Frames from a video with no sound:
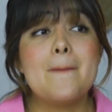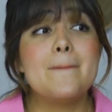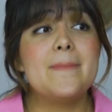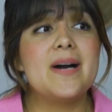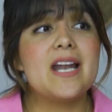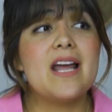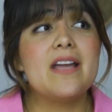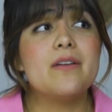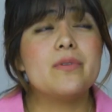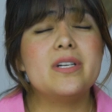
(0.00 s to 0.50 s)

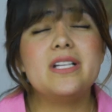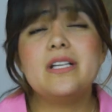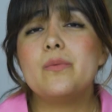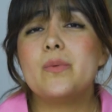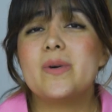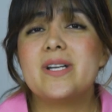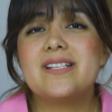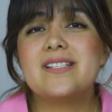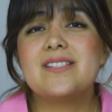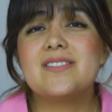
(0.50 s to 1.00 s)
But I really
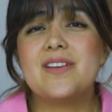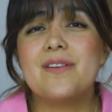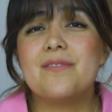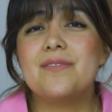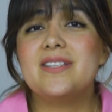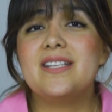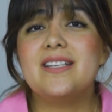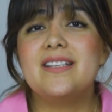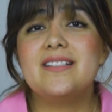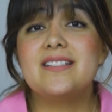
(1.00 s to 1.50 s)
wanted
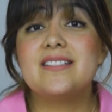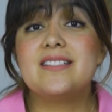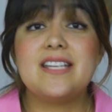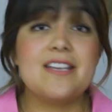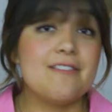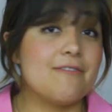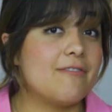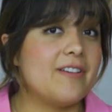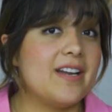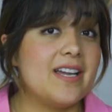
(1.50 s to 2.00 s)
something
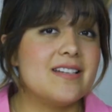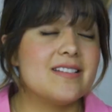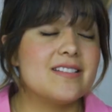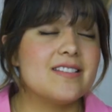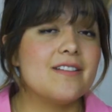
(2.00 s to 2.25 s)
different,